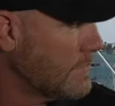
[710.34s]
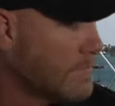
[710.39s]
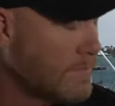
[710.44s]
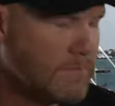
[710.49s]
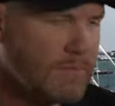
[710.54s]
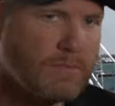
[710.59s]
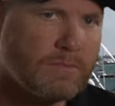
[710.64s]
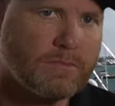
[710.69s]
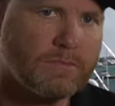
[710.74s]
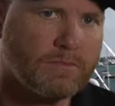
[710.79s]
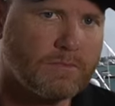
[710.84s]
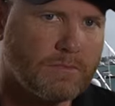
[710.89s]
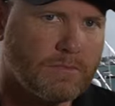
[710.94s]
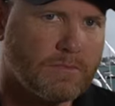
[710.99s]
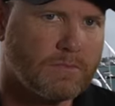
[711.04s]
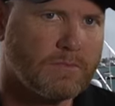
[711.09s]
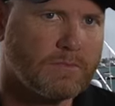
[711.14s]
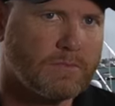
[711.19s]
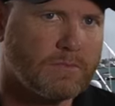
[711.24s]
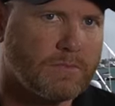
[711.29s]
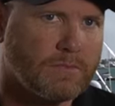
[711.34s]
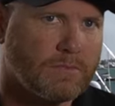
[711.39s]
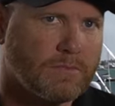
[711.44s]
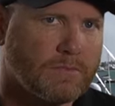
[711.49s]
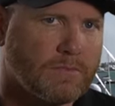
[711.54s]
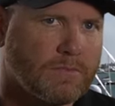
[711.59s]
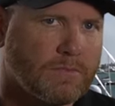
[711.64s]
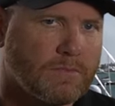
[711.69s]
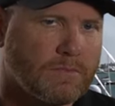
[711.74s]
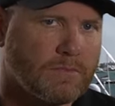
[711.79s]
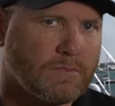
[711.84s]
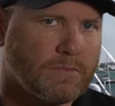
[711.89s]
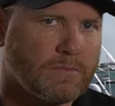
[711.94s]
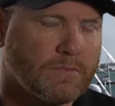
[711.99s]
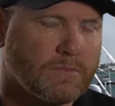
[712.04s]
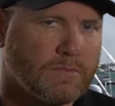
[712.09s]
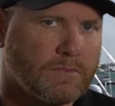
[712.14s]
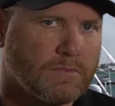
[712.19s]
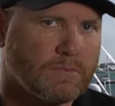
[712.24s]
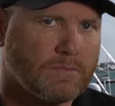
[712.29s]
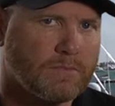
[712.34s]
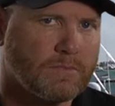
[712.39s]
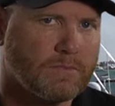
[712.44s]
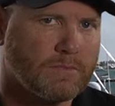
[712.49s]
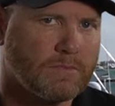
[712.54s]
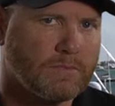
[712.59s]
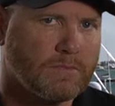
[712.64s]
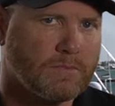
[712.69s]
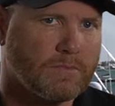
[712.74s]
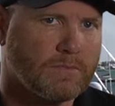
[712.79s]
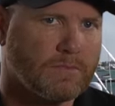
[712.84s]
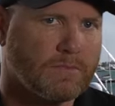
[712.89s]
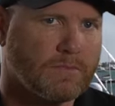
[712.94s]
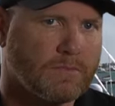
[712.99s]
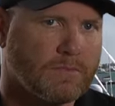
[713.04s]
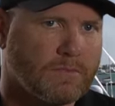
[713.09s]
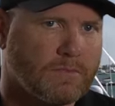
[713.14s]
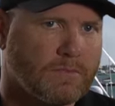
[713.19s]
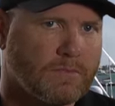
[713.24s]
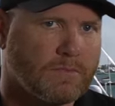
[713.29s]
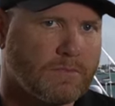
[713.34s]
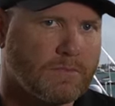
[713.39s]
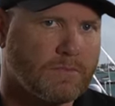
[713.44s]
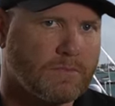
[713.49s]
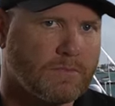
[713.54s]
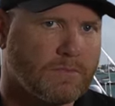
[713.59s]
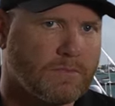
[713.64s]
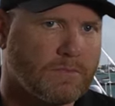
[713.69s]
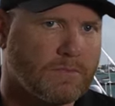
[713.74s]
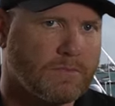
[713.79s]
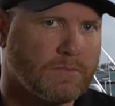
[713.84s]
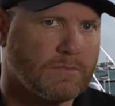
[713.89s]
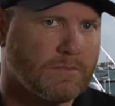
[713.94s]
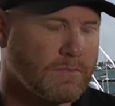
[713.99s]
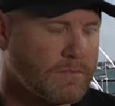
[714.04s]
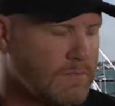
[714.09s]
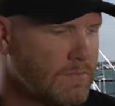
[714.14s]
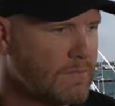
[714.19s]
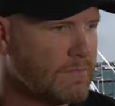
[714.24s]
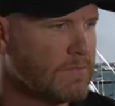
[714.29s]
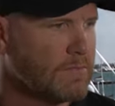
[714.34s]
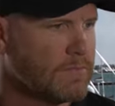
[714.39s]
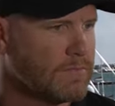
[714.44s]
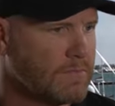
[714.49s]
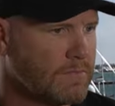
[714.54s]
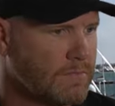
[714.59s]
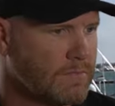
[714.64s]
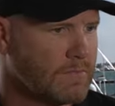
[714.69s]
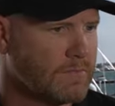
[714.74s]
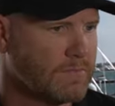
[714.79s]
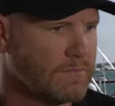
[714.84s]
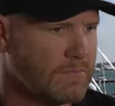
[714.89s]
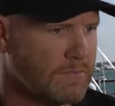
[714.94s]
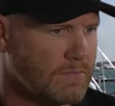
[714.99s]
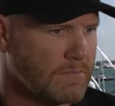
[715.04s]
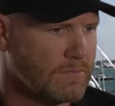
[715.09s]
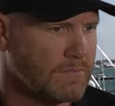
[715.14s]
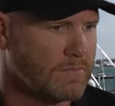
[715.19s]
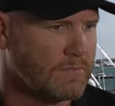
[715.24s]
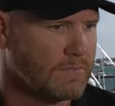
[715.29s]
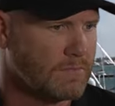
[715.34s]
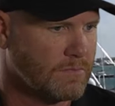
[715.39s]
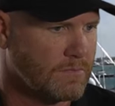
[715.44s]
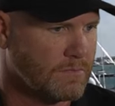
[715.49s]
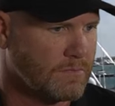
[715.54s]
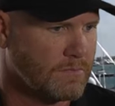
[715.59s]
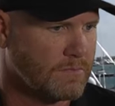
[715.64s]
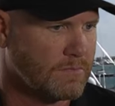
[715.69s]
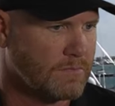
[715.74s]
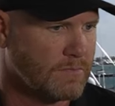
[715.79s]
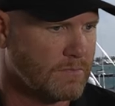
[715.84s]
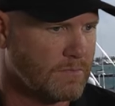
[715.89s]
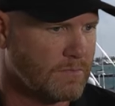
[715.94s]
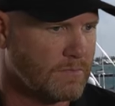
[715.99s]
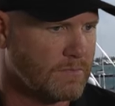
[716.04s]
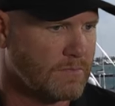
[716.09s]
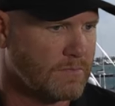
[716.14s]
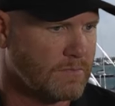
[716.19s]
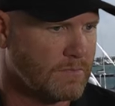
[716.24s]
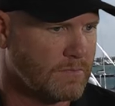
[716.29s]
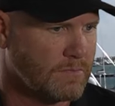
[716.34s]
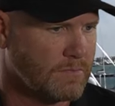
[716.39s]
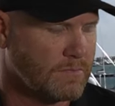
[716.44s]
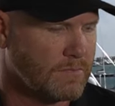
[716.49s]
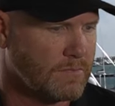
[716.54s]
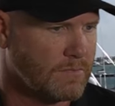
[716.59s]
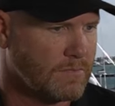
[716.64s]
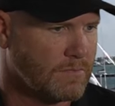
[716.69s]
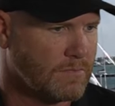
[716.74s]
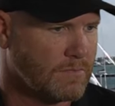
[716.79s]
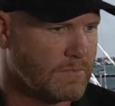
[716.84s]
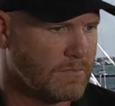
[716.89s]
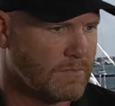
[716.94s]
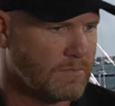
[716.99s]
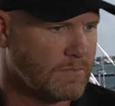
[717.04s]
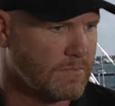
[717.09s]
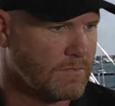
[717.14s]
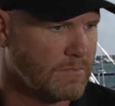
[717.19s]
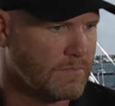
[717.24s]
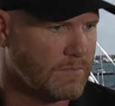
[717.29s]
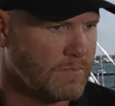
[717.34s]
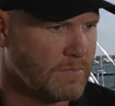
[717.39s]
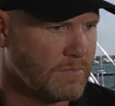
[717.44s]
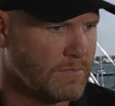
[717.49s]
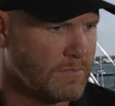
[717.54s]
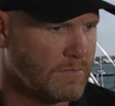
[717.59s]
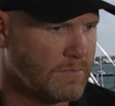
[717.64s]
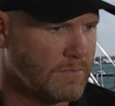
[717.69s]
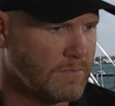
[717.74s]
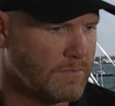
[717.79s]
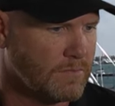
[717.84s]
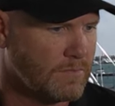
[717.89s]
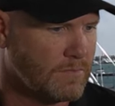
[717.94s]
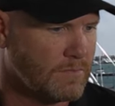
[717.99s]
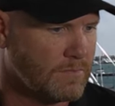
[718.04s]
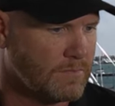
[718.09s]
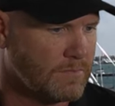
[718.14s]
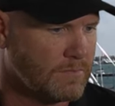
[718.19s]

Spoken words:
No words are spoken by the person on screen.